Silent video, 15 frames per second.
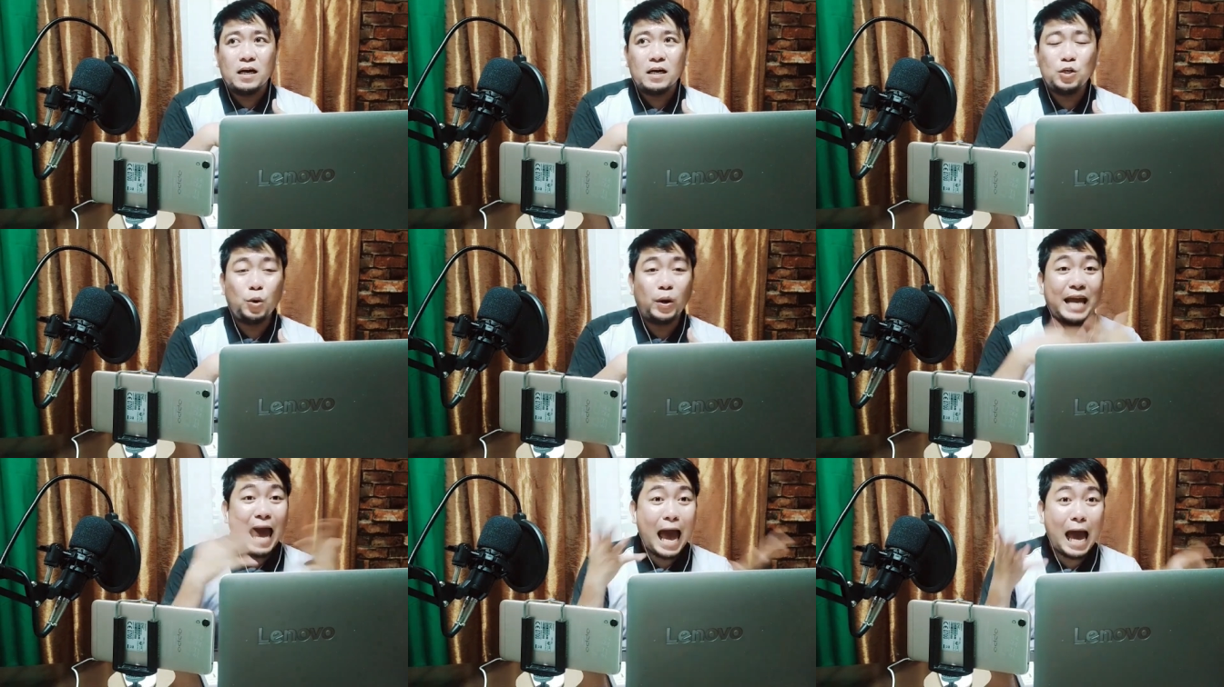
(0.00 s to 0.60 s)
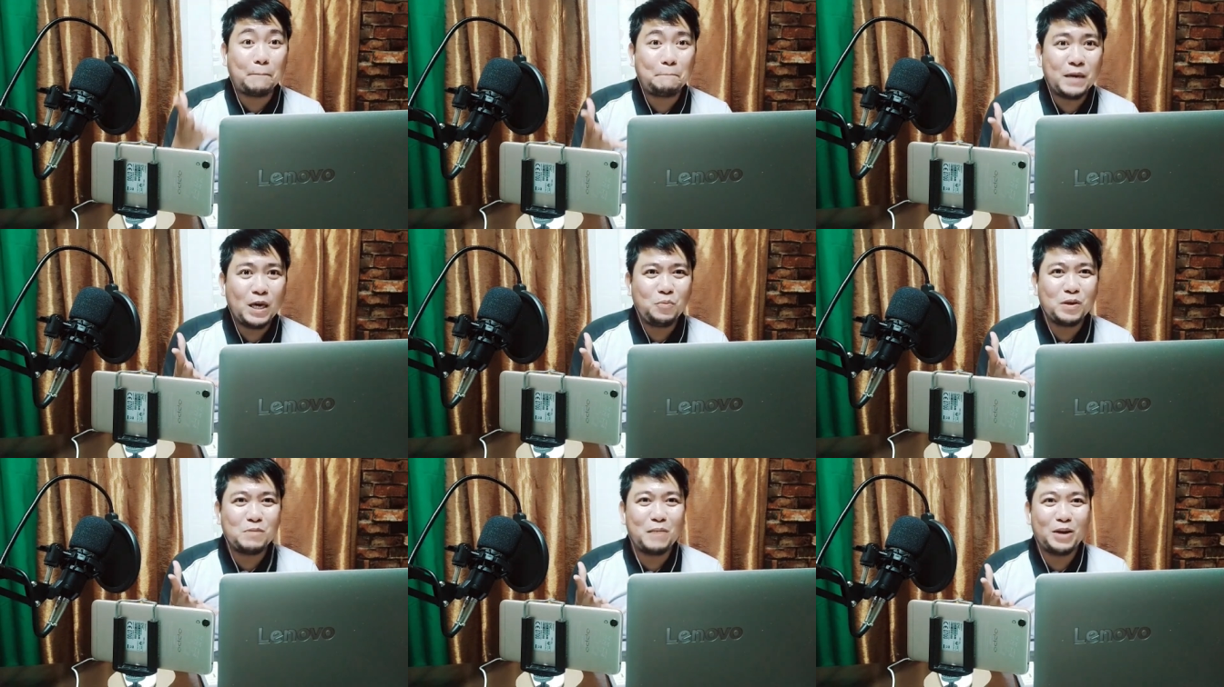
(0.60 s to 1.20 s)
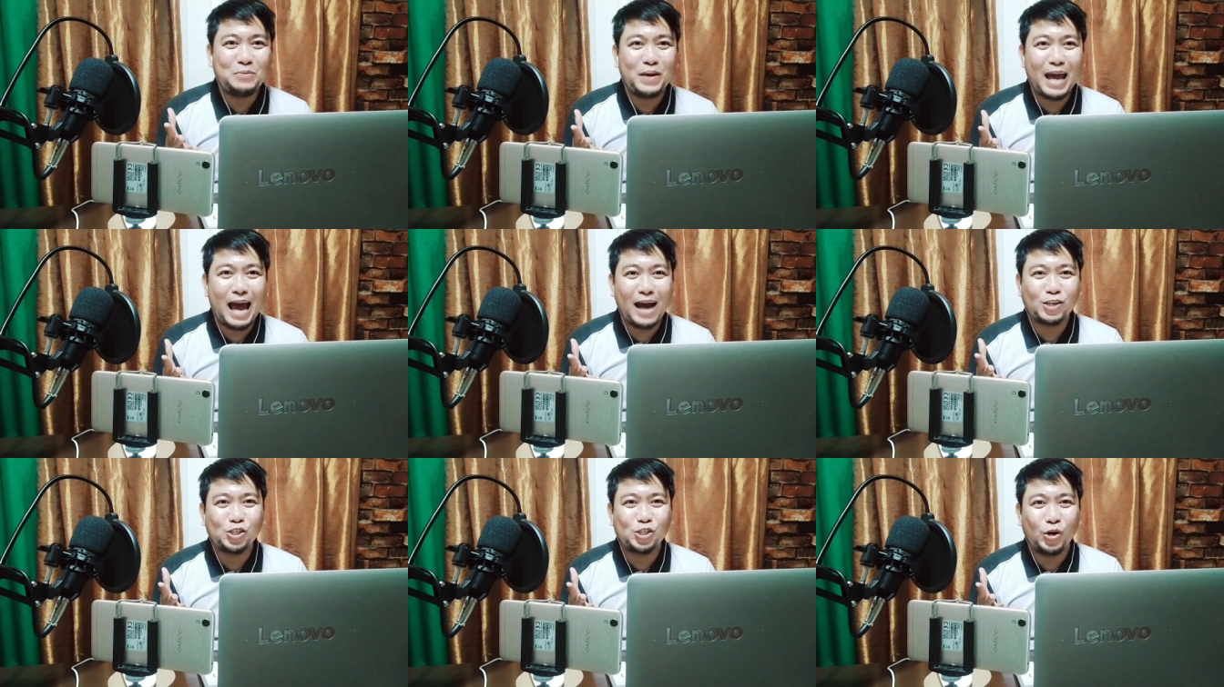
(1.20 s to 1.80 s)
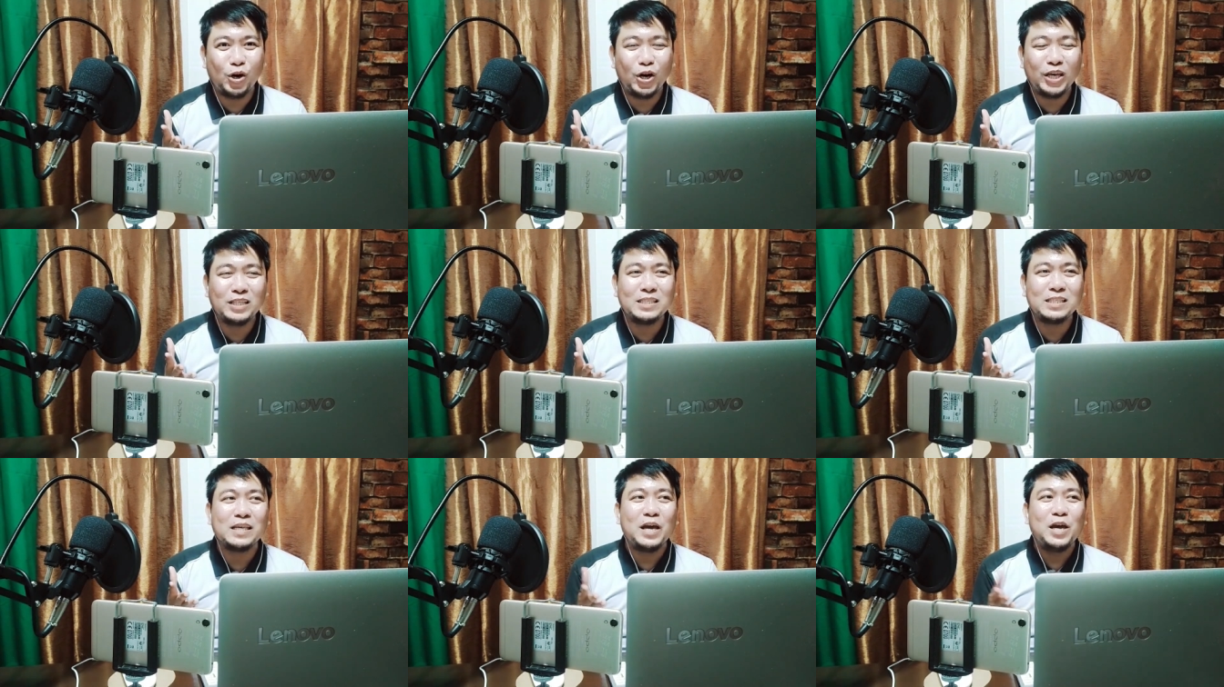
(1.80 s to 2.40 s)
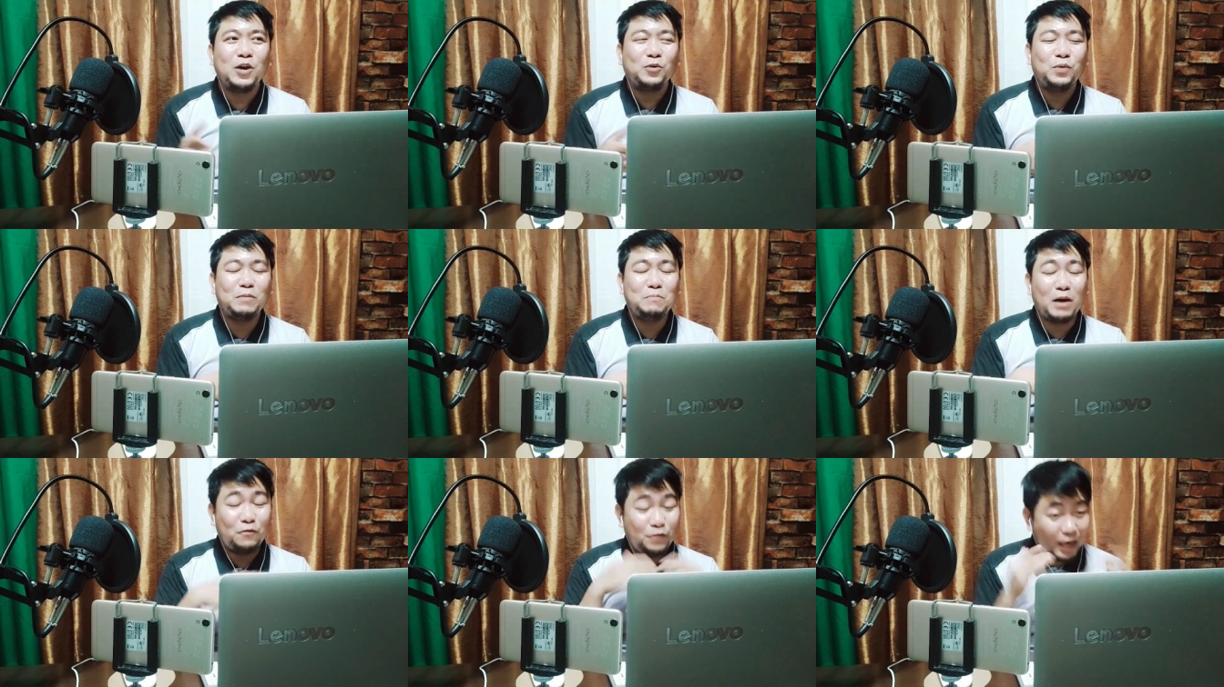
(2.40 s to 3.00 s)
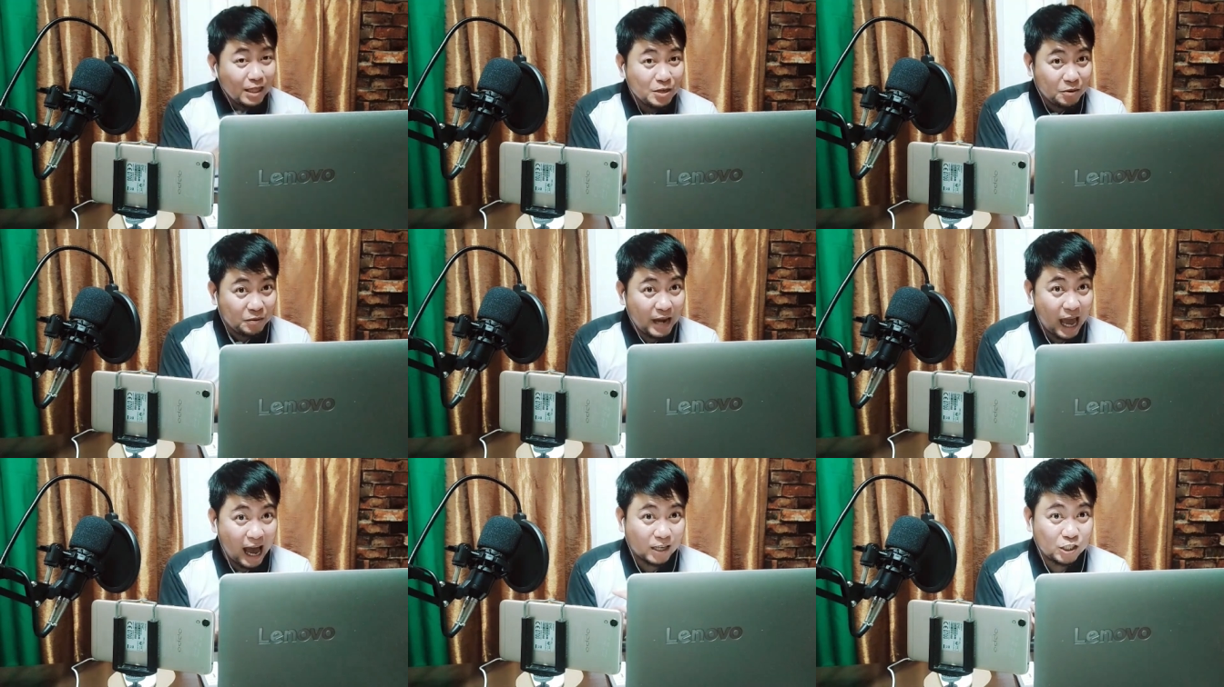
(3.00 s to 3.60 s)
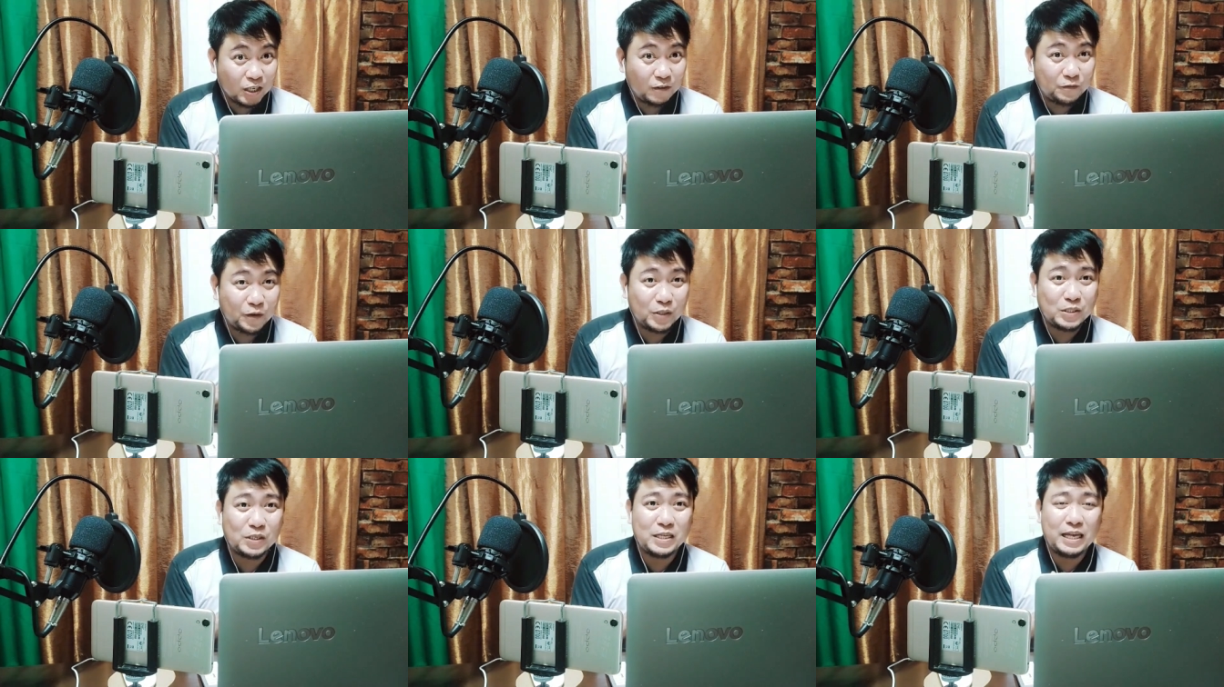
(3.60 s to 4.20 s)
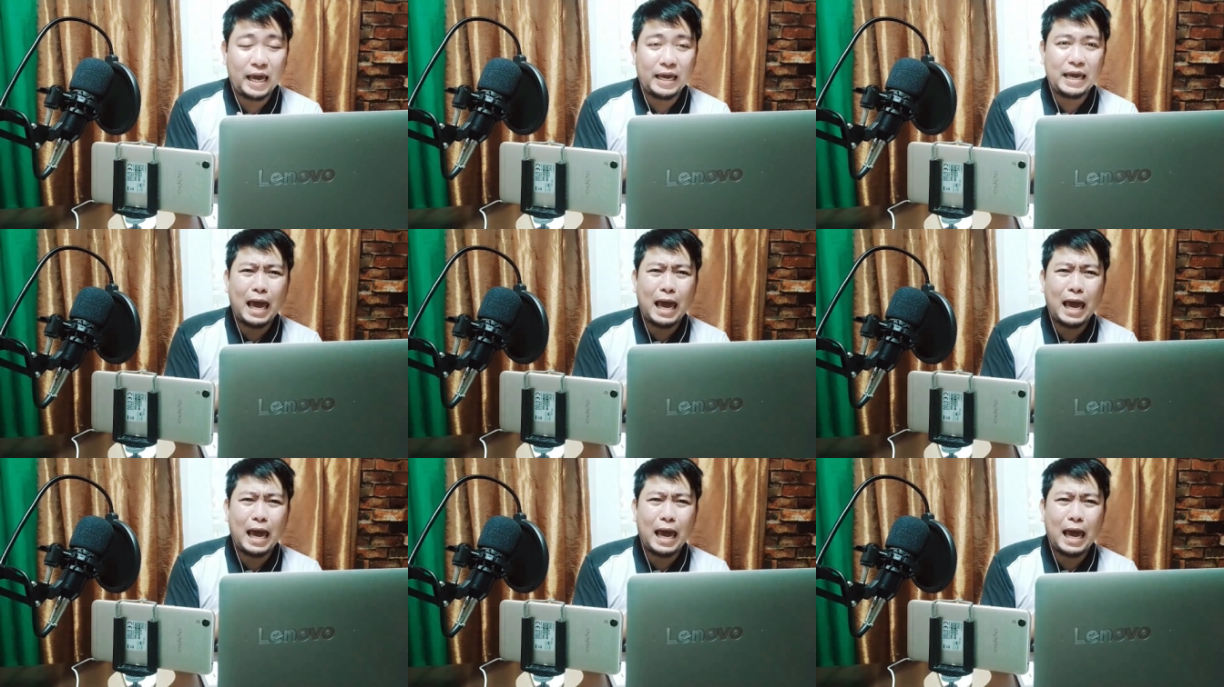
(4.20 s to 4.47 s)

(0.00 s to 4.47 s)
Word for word: you're happy with my reactions, with my video reaction for today.